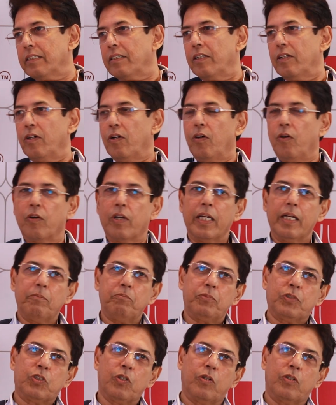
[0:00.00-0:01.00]
Okay. Okay.
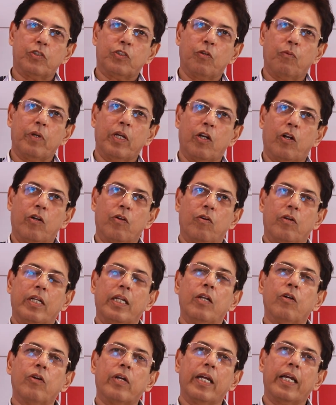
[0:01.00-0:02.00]
So so we are not only
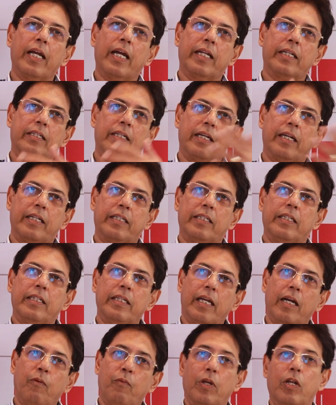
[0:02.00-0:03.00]
looking at, at
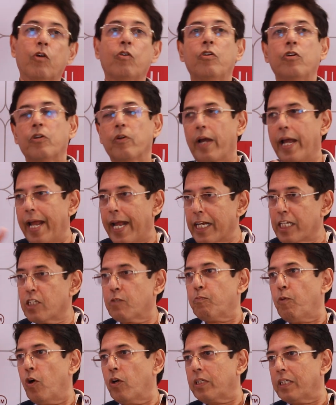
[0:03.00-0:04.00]
India, we are looking to
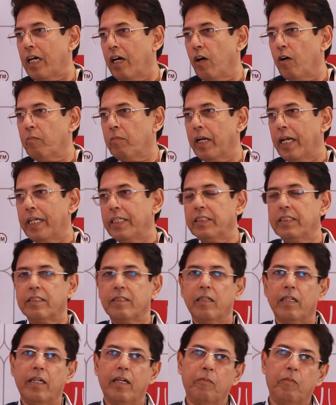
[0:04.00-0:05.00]
export our brands
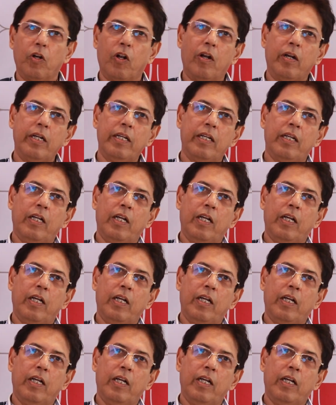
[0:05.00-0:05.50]
okay. abroad.